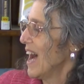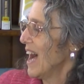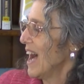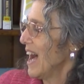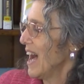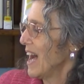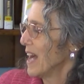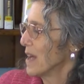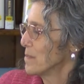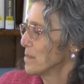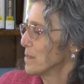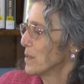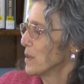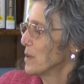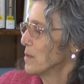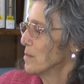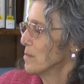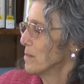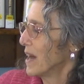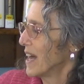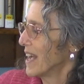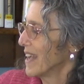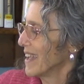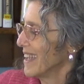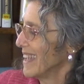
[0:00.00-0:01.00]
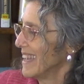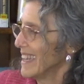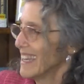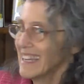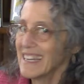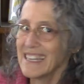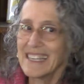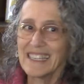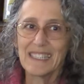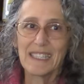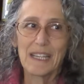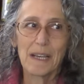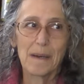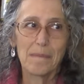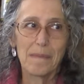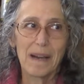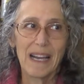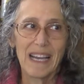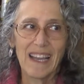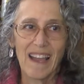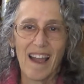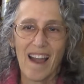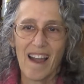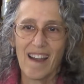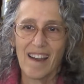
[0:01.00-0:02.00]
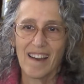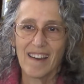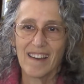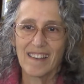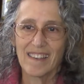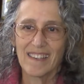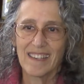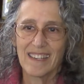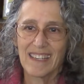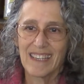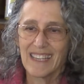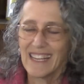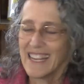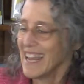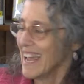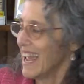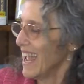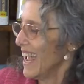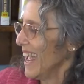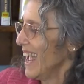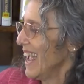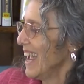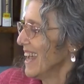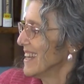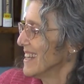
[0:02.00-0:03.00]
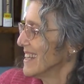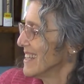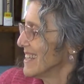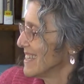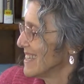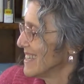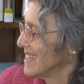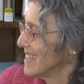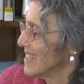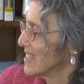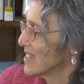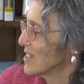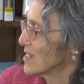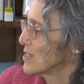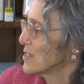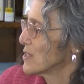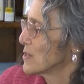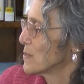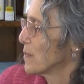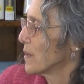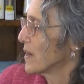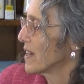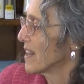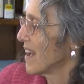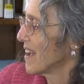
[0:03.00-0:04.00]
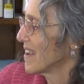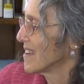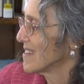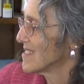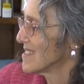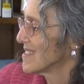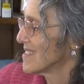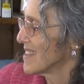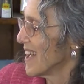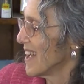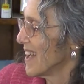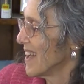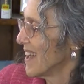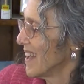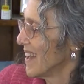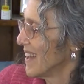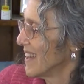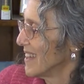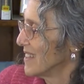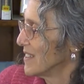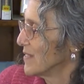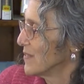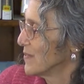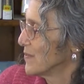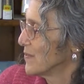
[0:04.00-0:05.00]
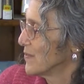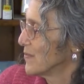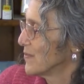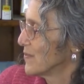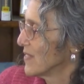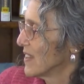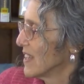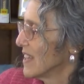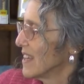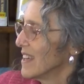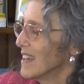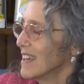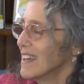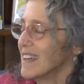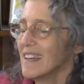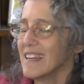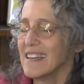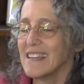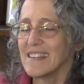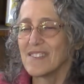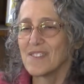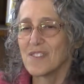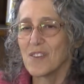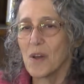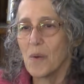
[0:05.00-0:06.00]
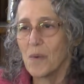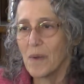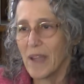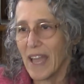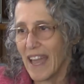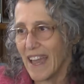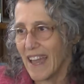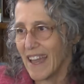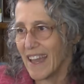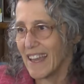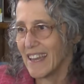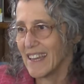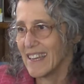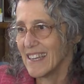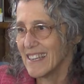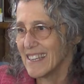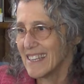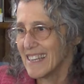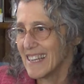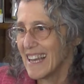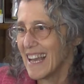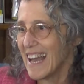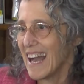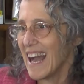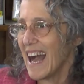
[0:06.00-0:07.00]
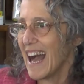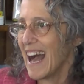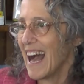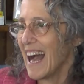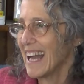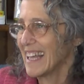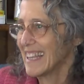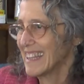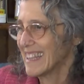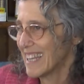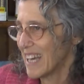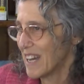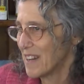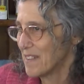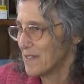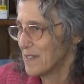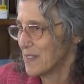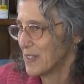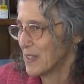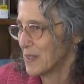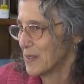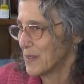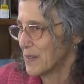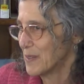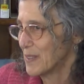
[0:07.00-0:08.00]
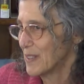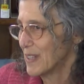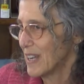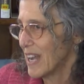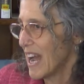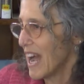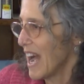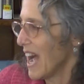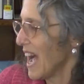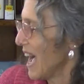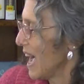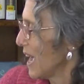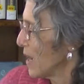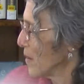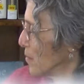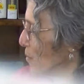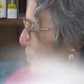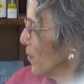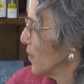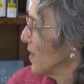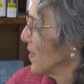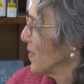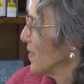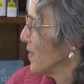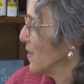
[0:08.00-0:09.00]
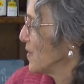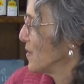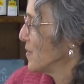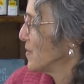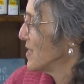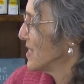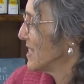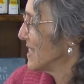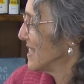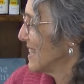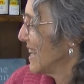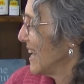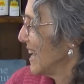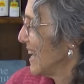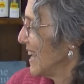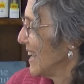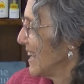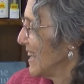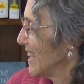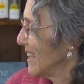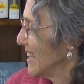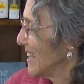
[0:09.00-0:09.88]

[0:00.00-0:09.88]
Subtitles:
I put my hand on my heart, and here's what I say. It's okay. I love you. I'm with you today.